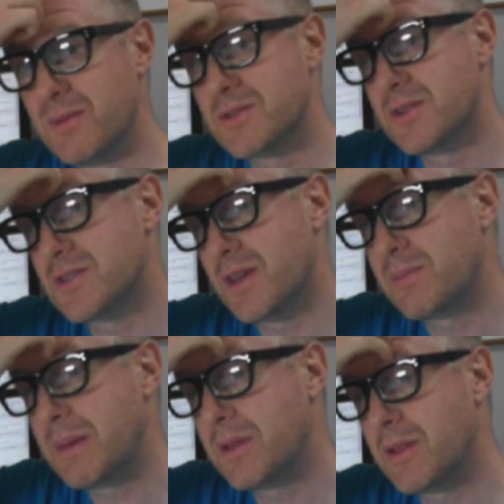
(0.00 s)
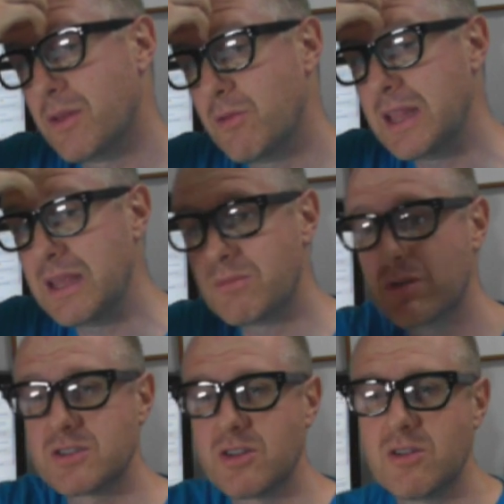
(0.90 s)
So it's like people are like really
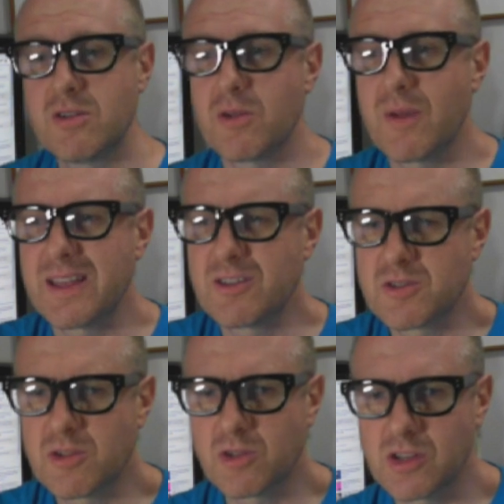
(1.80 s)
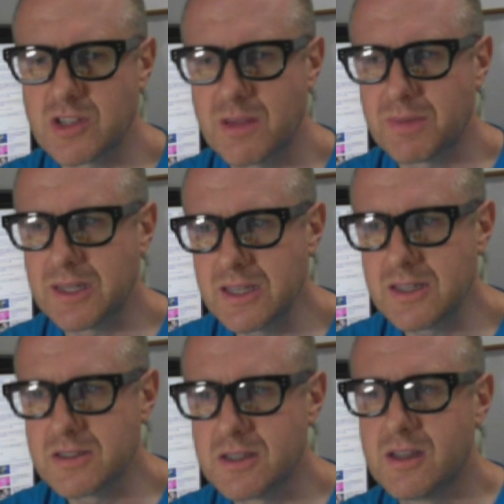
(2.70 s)
impressed. Oh, you're so good at
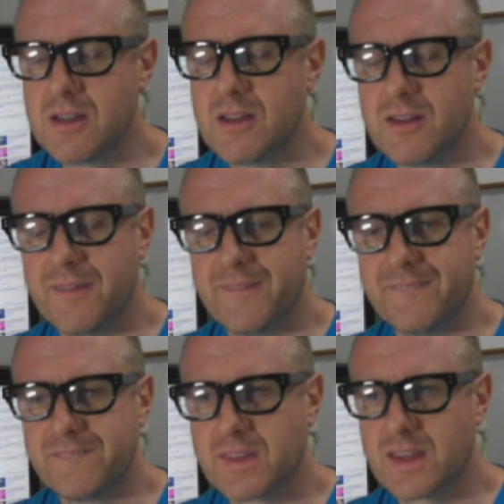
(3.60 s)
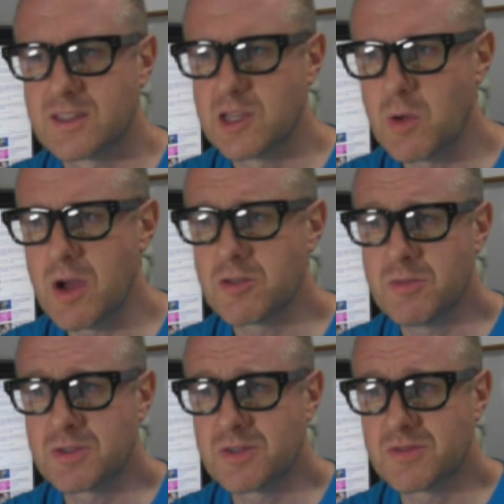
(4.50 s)
Japanese. It's like, wow, you
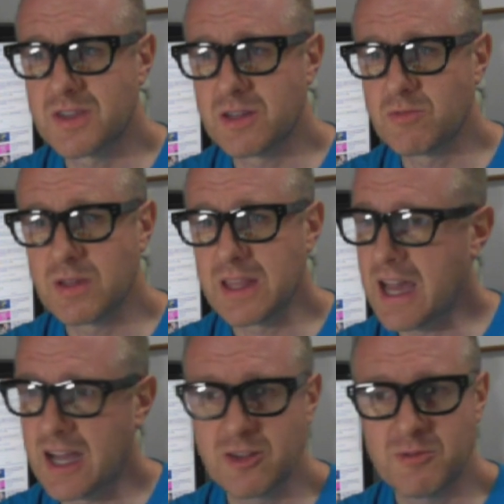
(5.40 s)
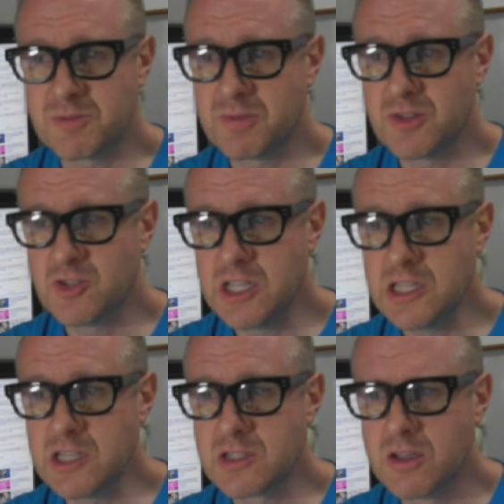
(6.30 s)
must have studied really hard. You must be a
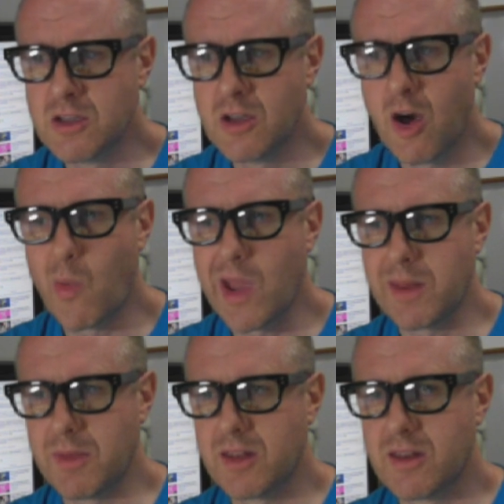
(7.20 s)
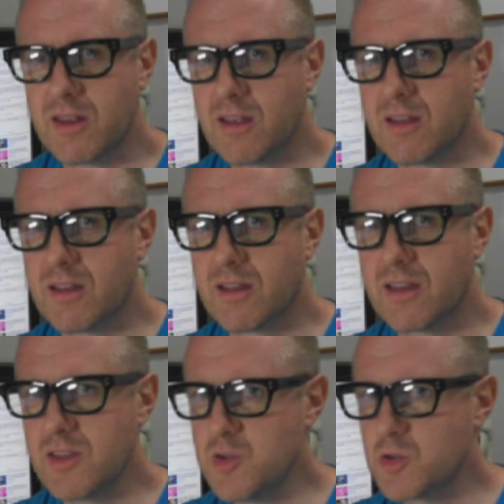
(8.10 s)
genius. Oh, wait a minute.
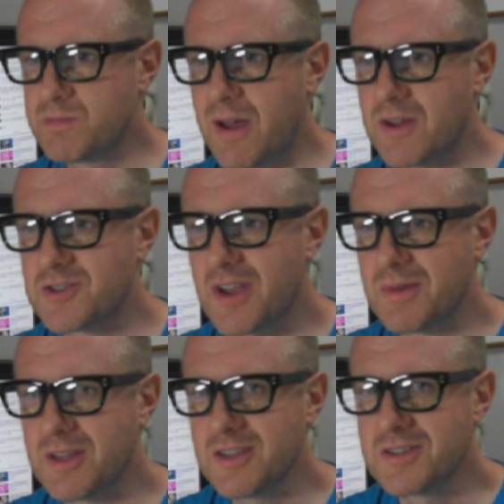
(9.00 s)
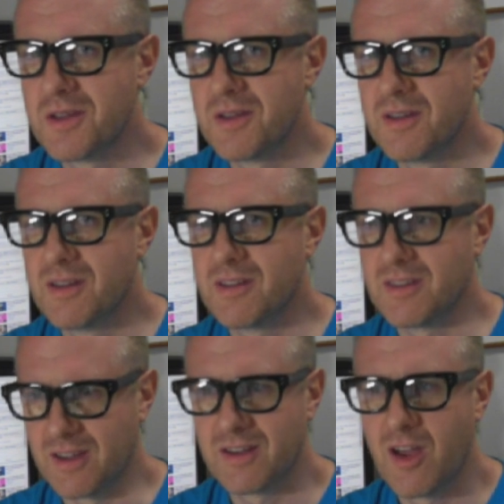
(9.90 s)
Is your spouse Japanese?
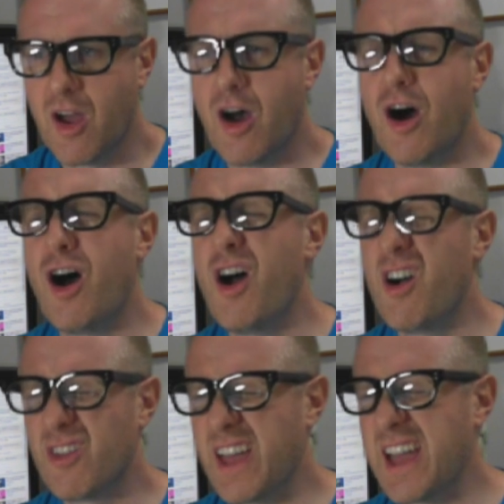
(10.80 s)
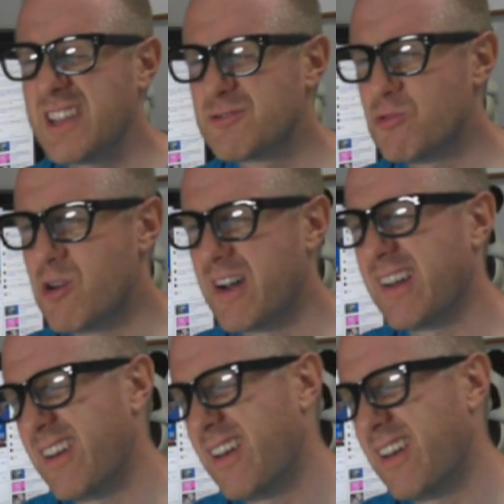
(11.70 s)
Yeah. Oh, that's why.